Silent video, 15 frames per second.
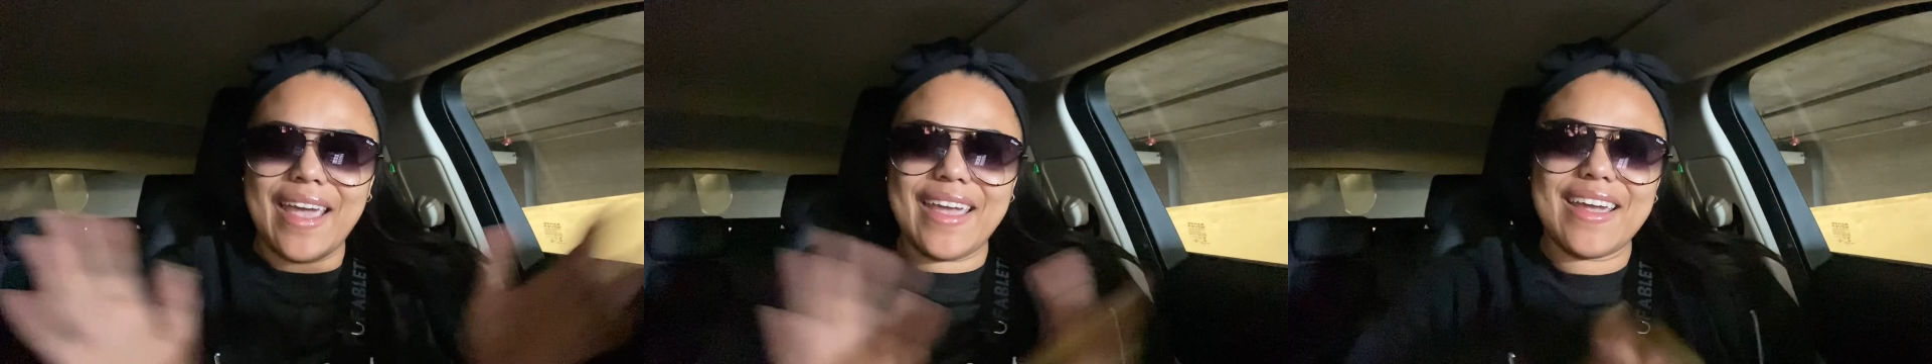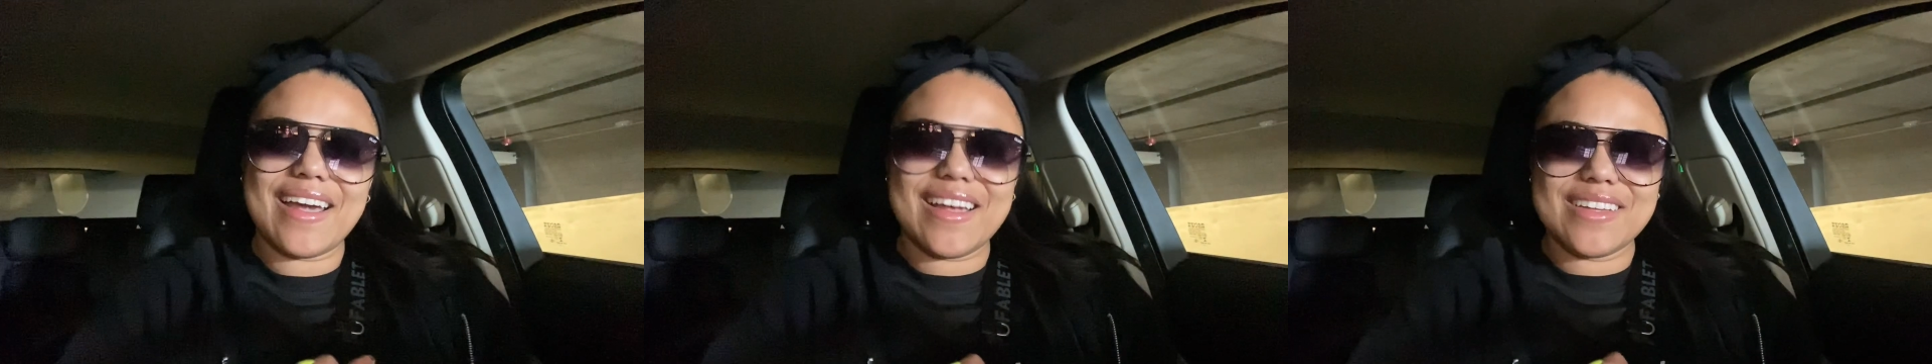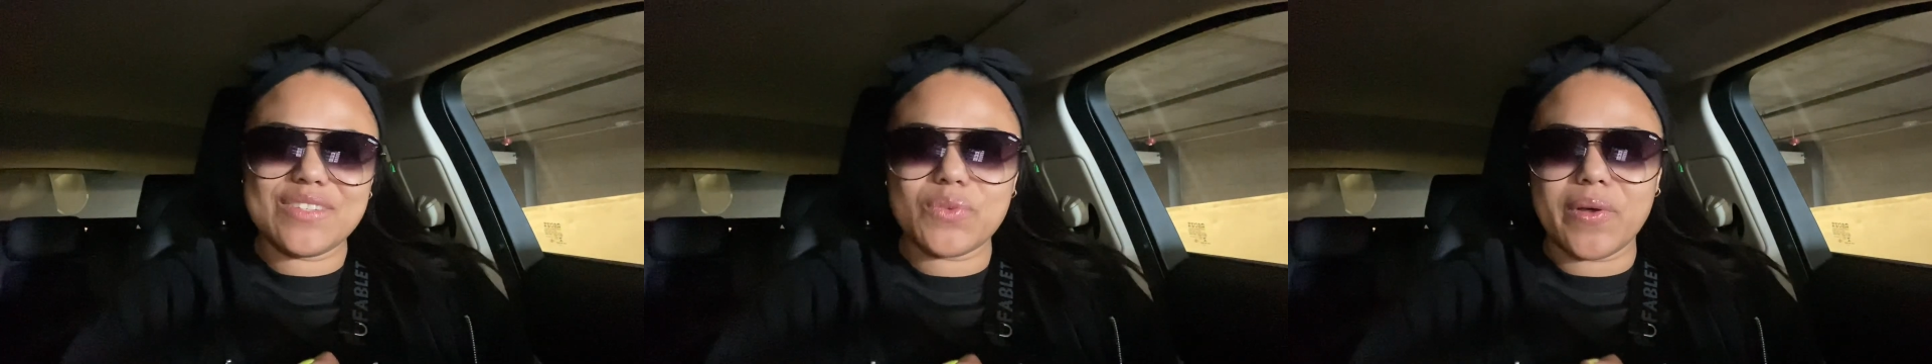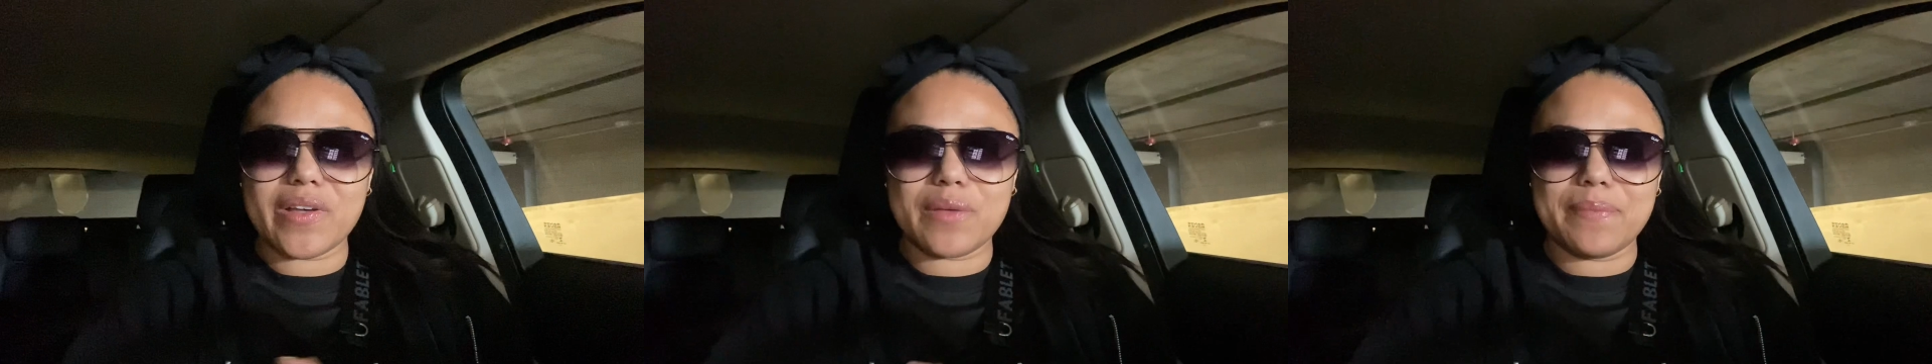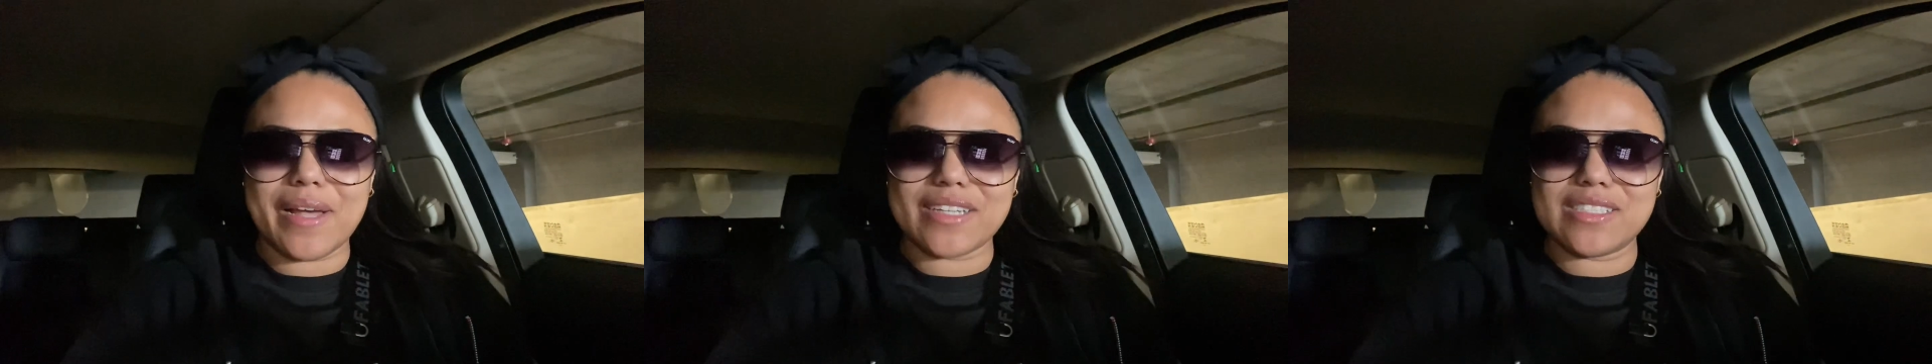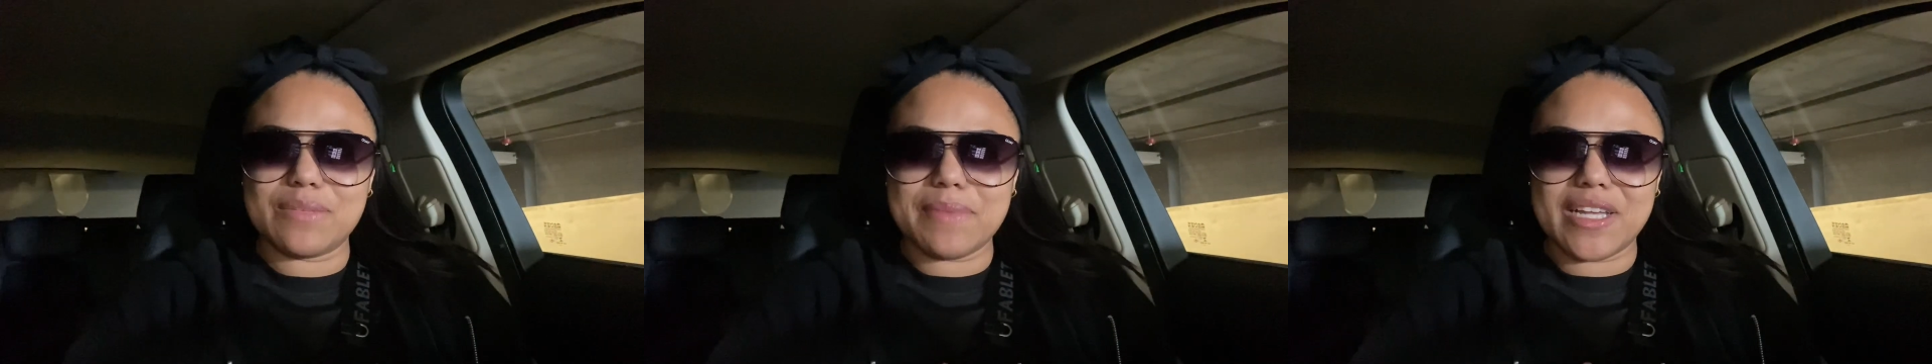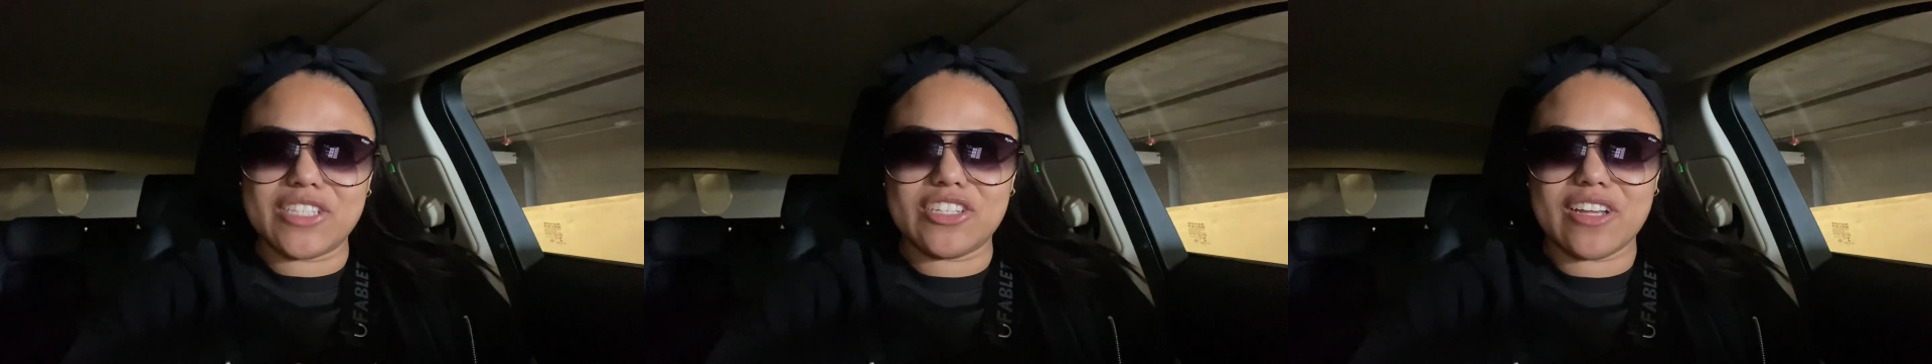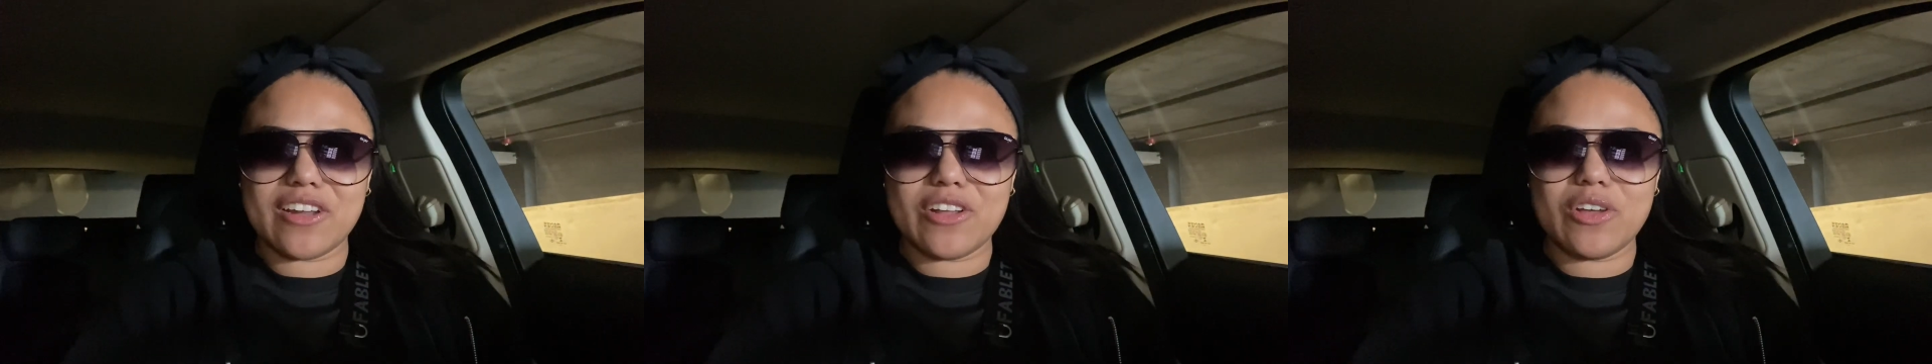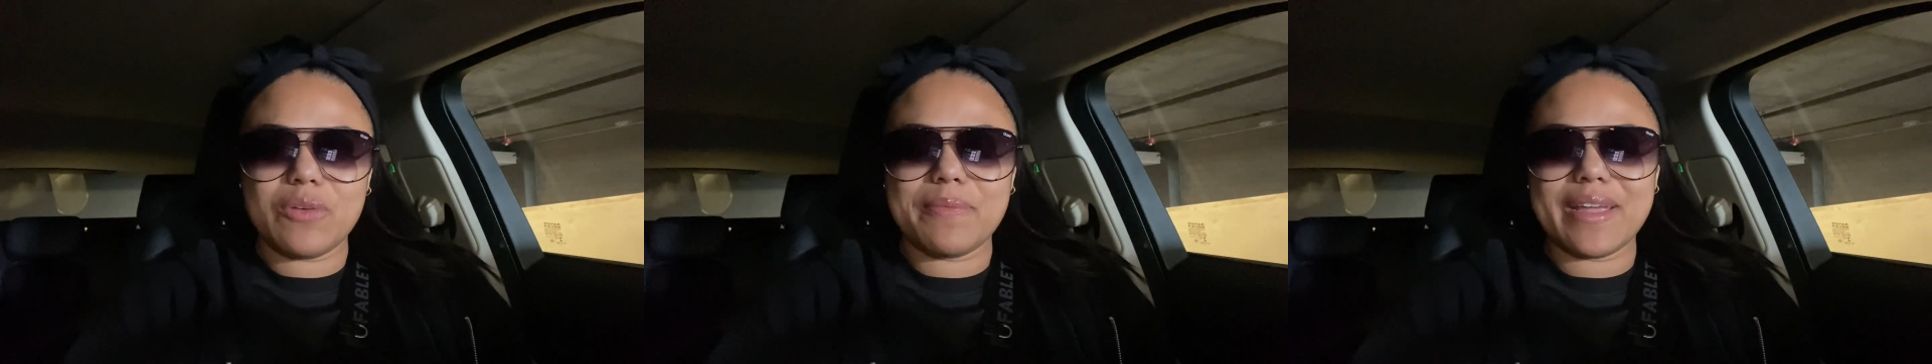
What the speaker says: Hey guys, welcome back to my channel.